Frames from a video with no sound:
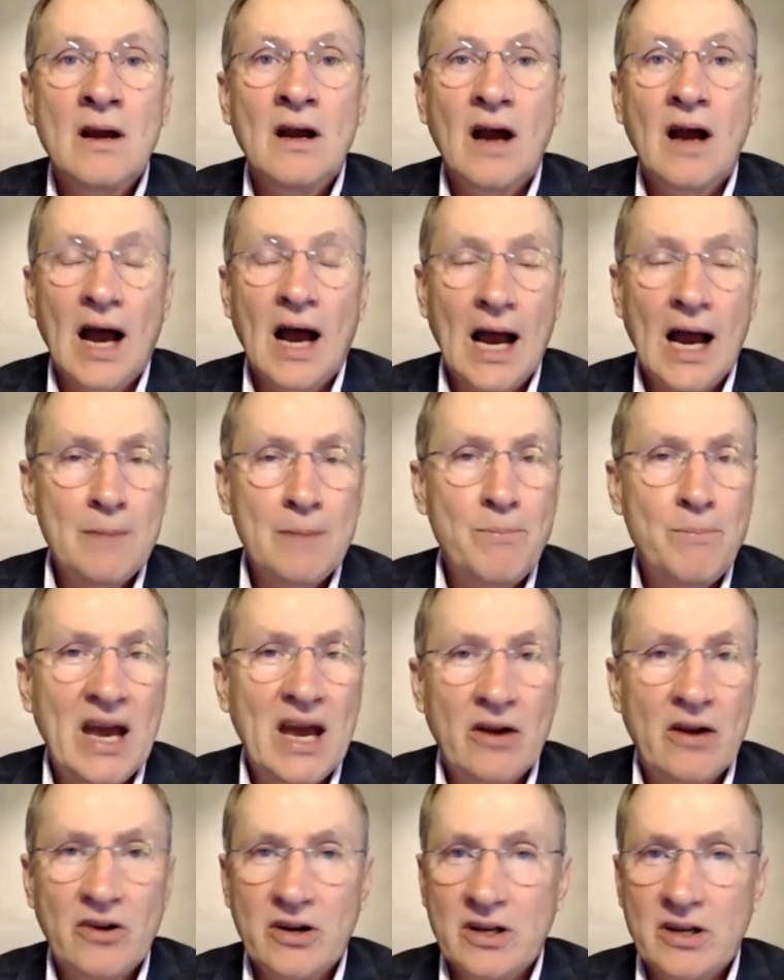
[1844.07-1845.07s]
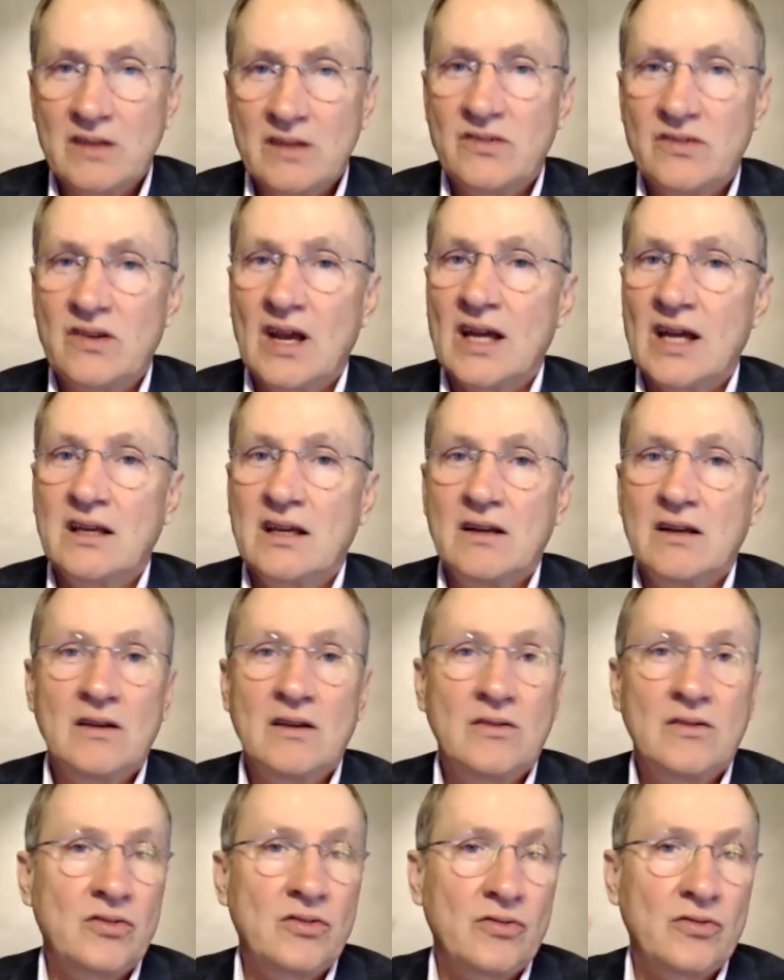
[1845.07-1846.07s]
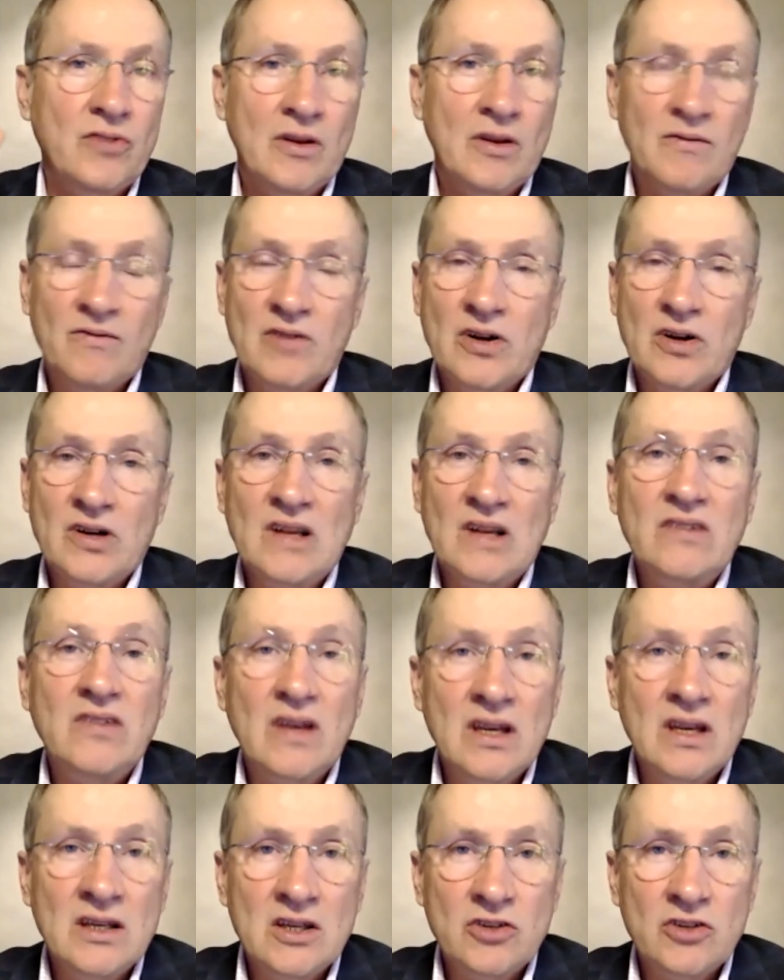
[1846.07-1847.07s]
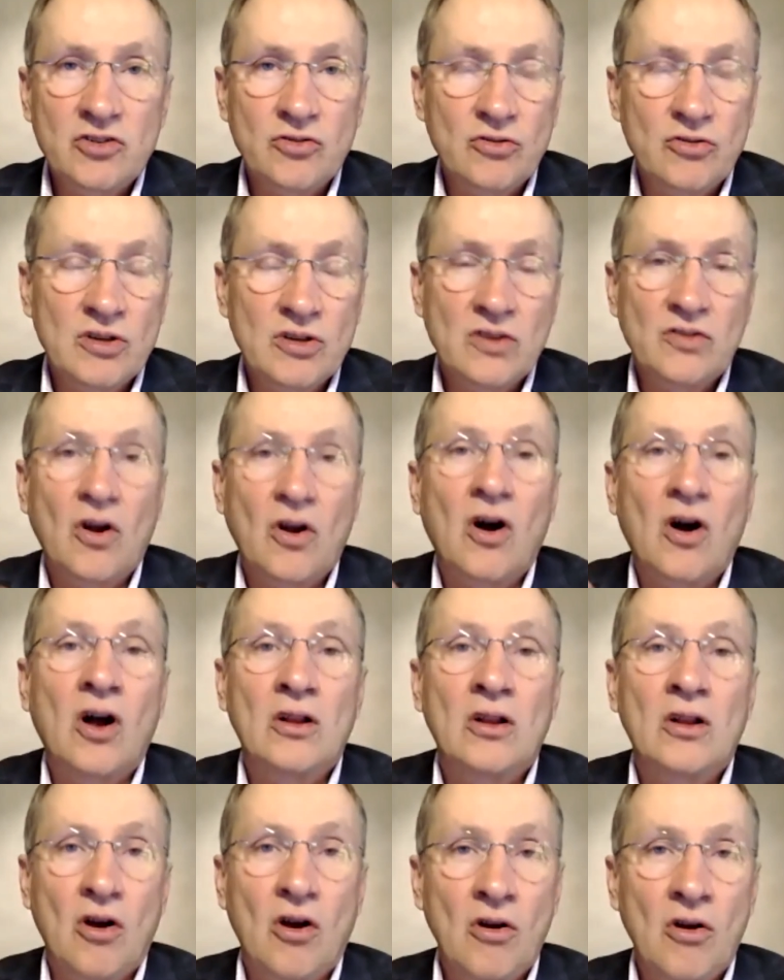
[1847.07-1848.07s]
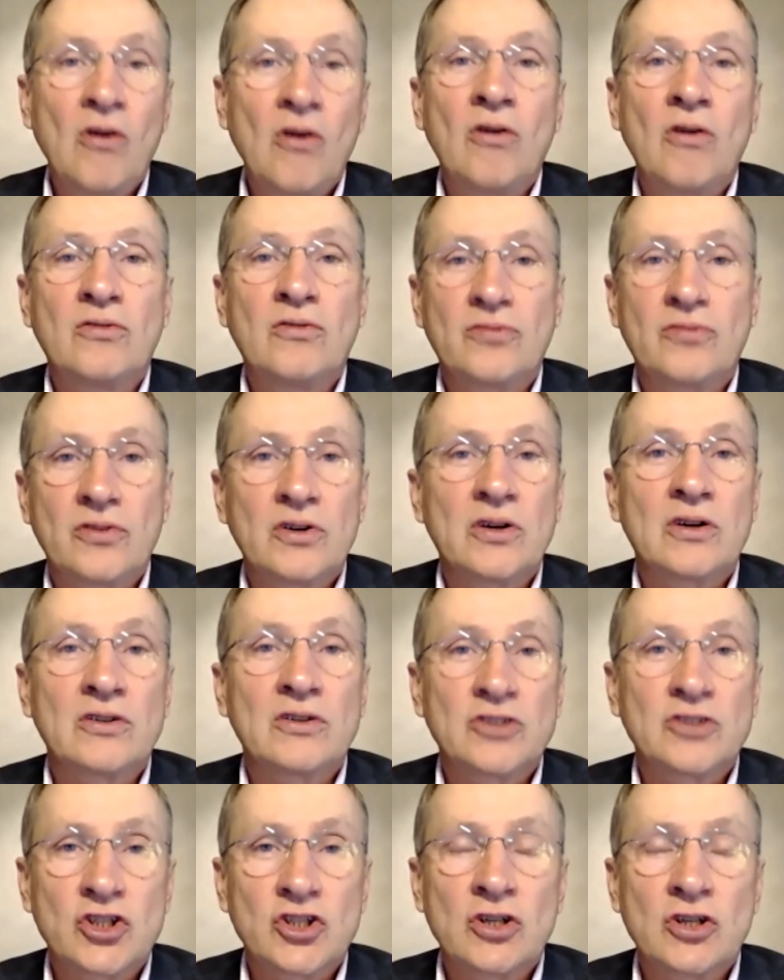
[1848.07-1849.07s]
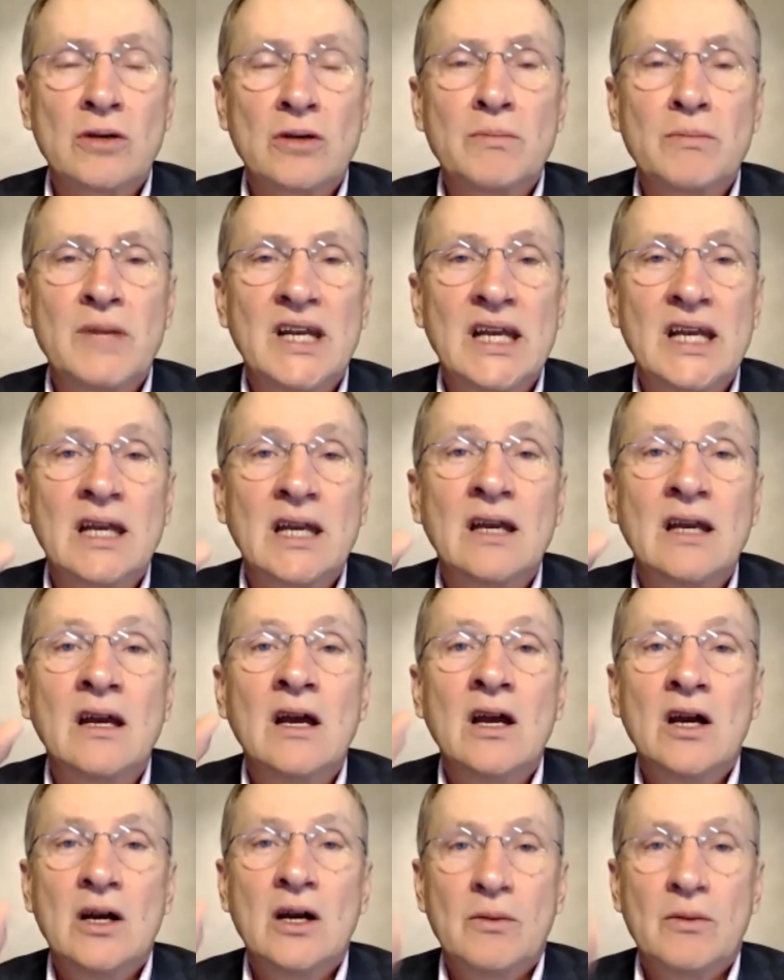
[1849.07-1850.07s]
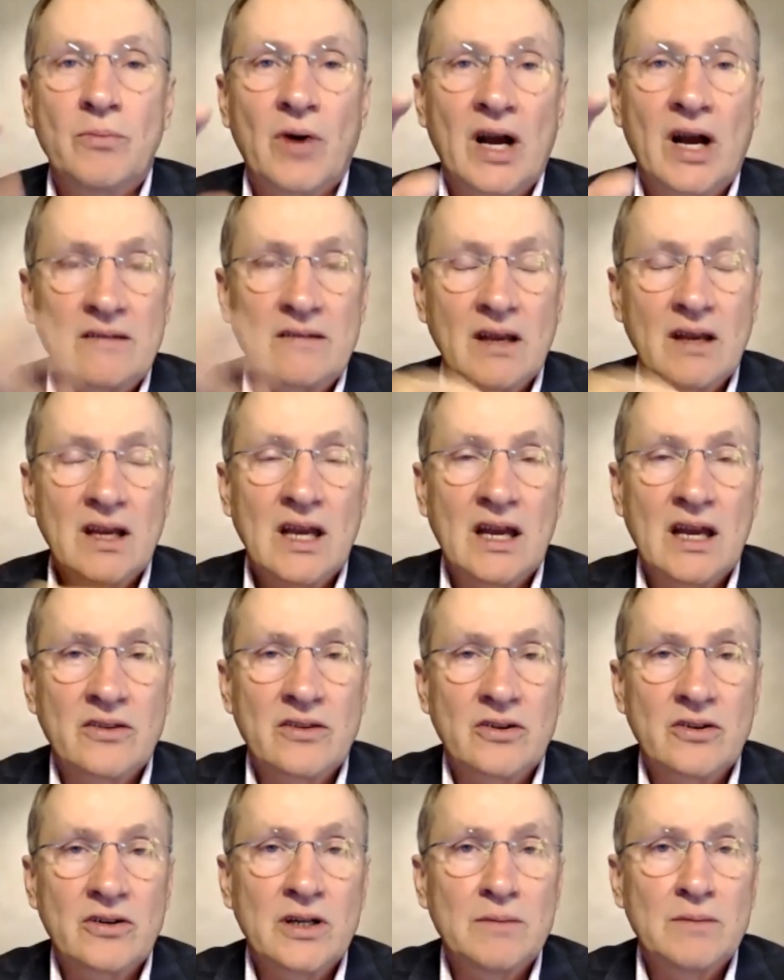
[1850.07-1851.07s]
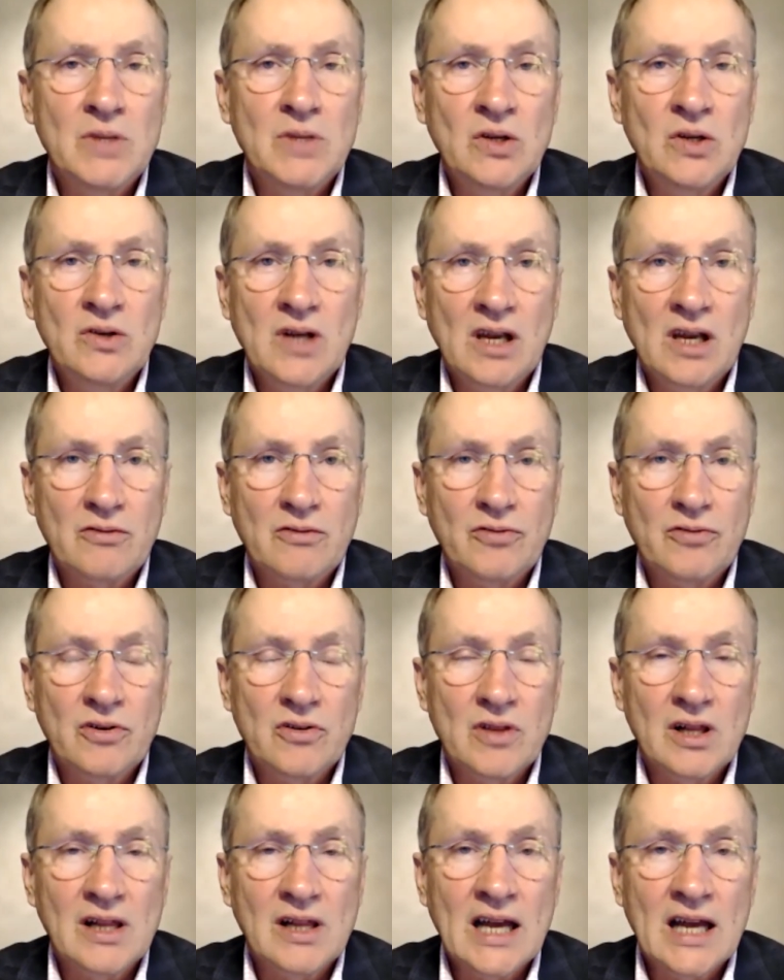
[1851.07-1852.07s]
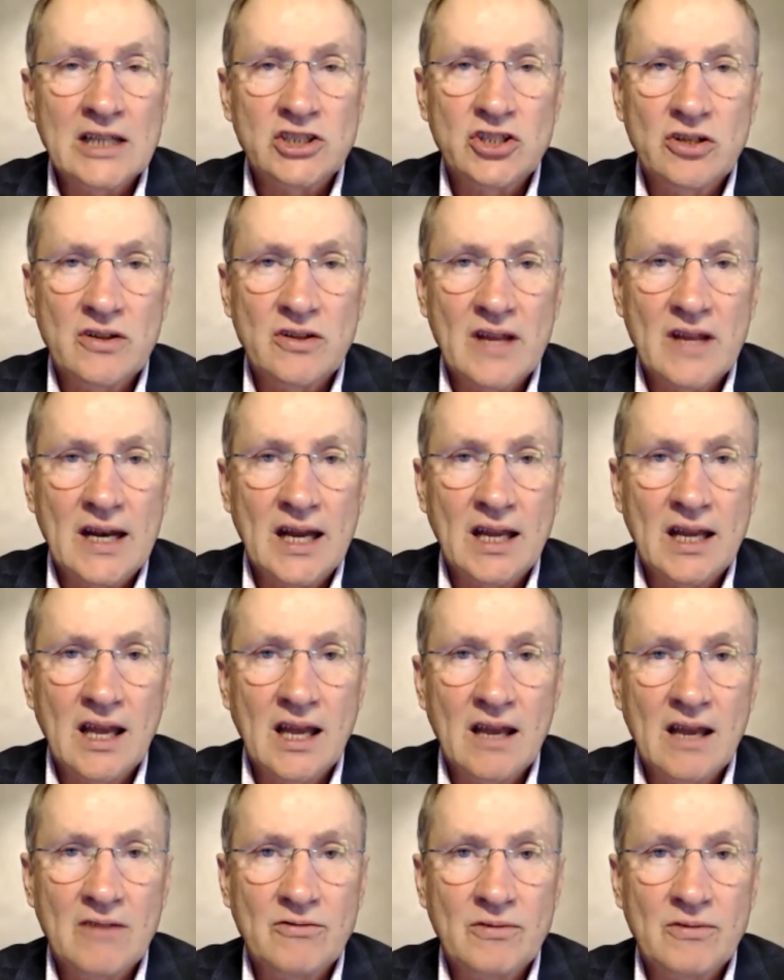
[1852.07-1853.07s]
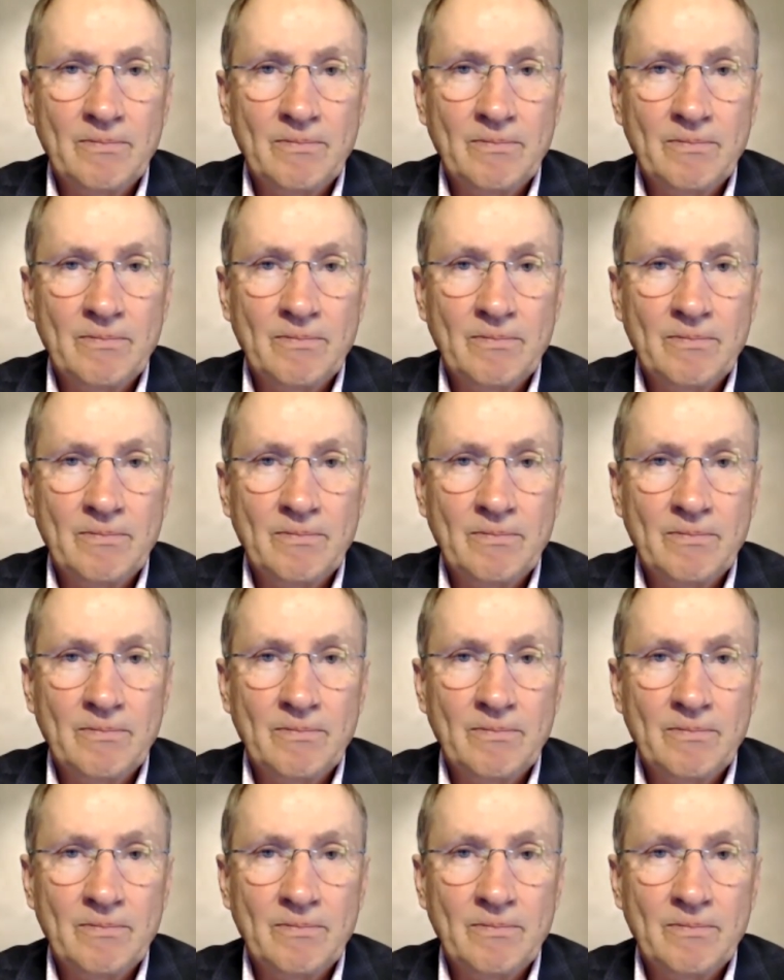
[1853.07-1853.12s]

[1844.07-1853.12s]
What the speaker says: high-powered executives from various industries all over Germany, brought together in Munich for the lecture that I gave.